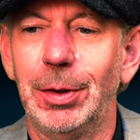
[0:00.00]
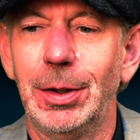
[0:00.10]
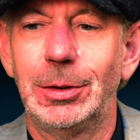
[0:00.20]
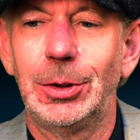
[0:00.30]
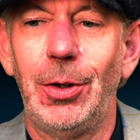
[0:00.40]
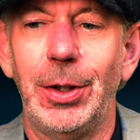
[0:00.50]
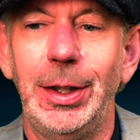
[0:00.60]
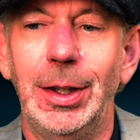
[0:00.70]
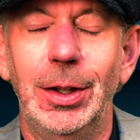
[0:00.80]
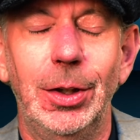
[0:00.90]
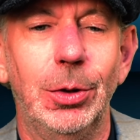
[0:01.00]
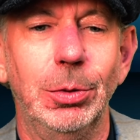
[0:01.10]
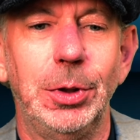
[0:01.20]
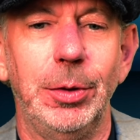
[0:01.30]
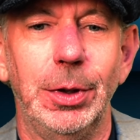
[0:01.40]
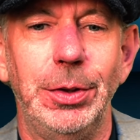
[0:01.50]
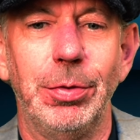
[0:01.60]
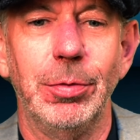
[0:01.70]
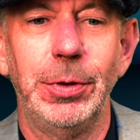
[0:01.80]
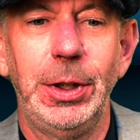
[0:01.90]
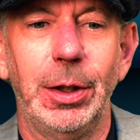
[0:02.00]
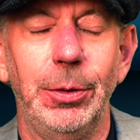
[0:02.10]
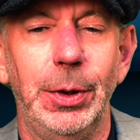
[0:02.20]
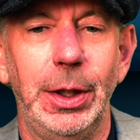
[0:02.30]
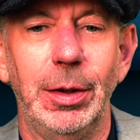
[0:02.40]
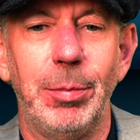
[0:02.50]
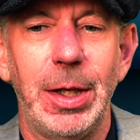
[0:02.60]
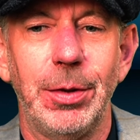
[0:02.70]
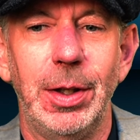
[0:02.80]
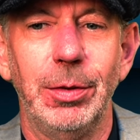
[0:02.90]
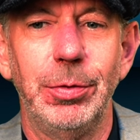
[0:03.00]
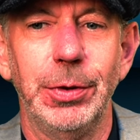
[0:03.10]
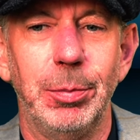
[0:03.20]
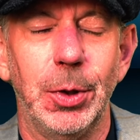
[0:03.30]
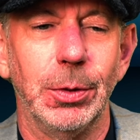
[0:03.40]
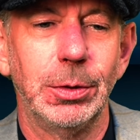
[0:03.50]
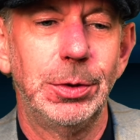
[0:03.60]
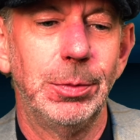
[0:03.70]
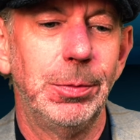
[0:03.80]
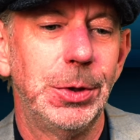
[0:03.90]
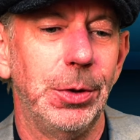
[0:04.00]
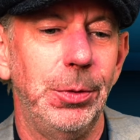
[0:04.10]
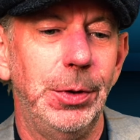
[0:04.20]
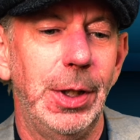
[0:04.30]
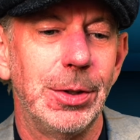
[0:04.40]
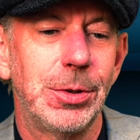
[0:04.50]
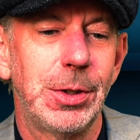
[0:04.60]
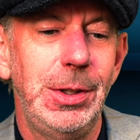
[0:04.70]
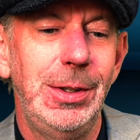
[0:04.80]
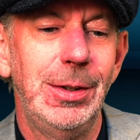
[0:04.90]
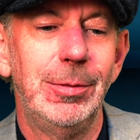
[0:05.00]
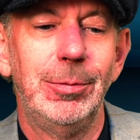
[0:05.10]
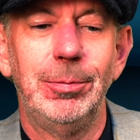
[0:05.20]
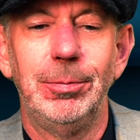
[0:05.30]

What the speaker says: And I'm going to try also a different video in the background for the box. So next scene.